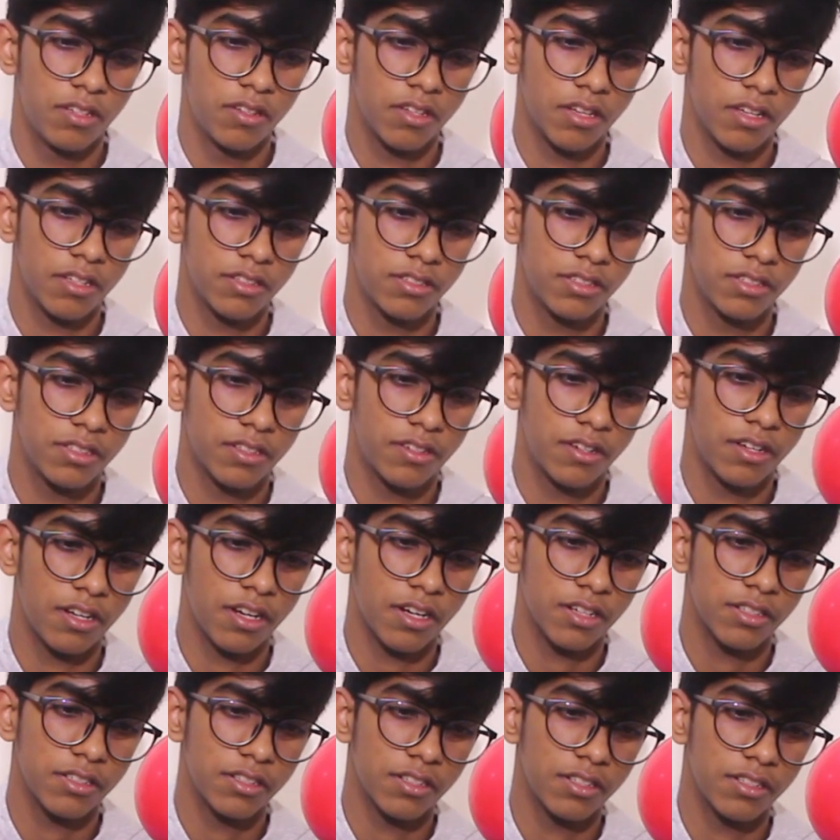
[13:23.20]
You can see the
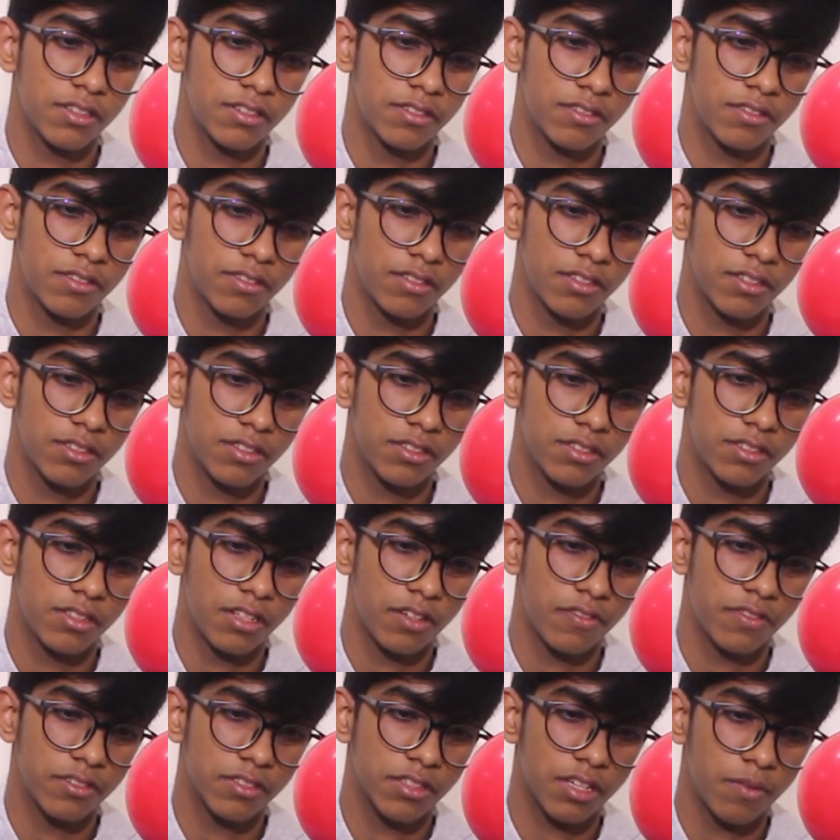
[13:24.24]
reaction.
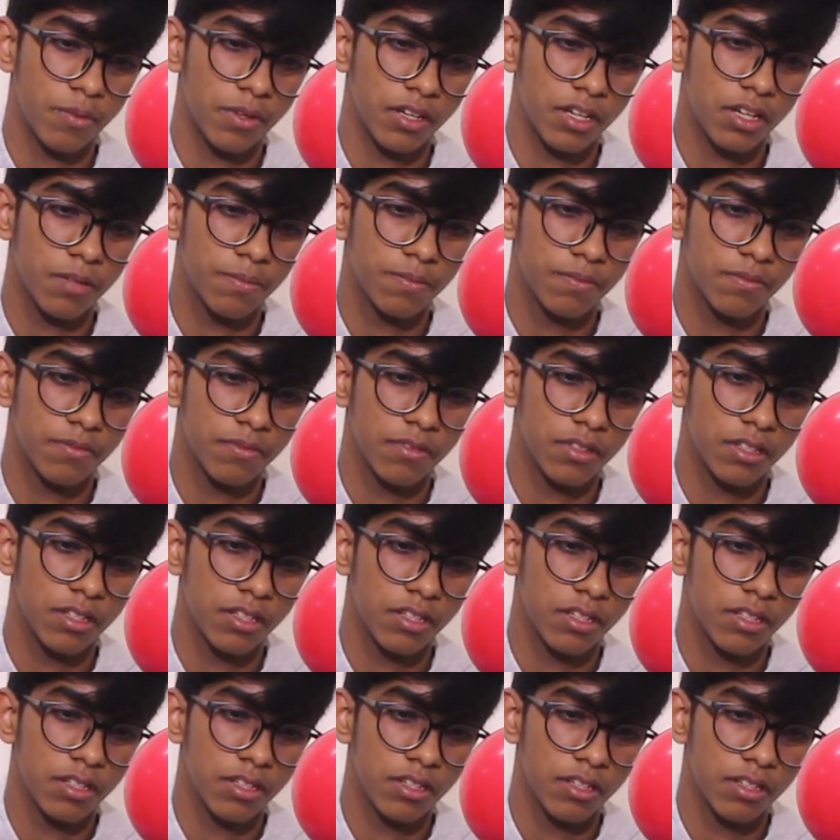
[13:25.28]
Stuff is coming up
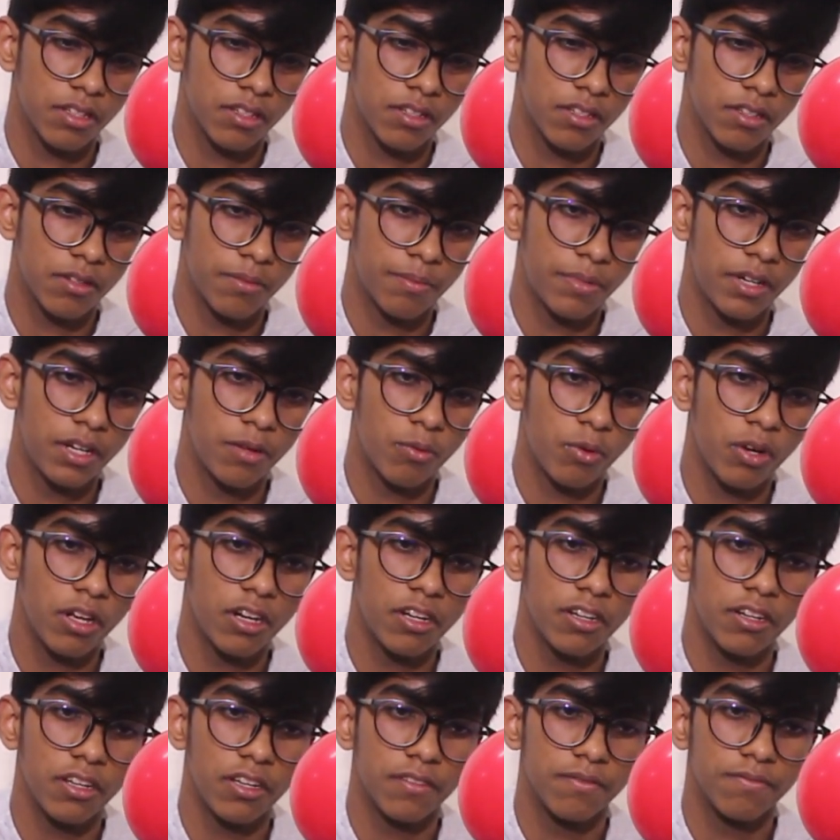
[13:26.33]
pretty
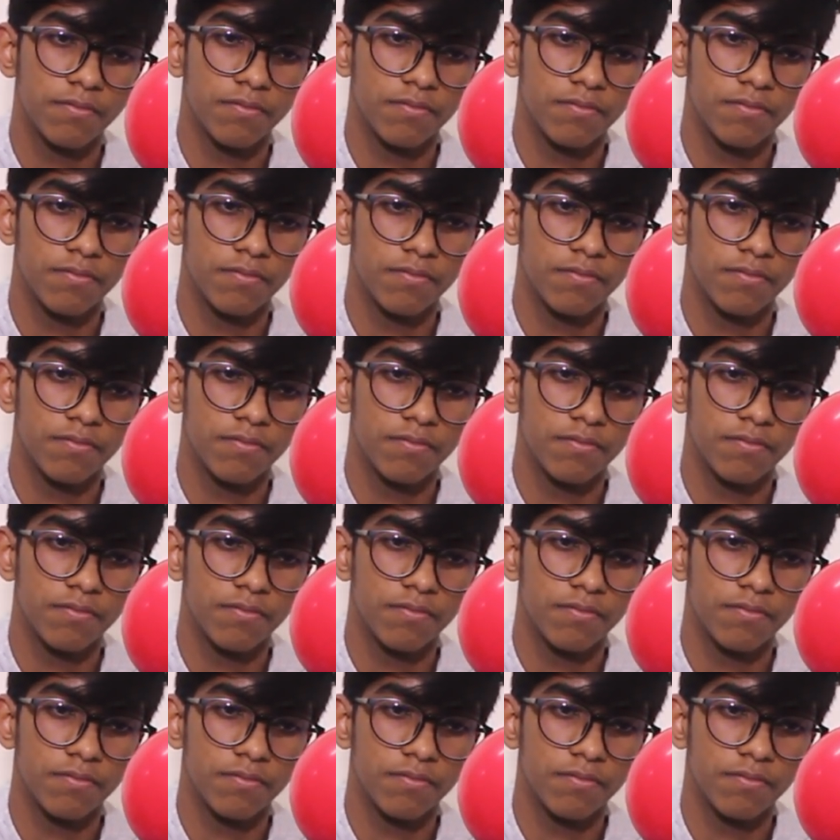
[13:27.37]
violently.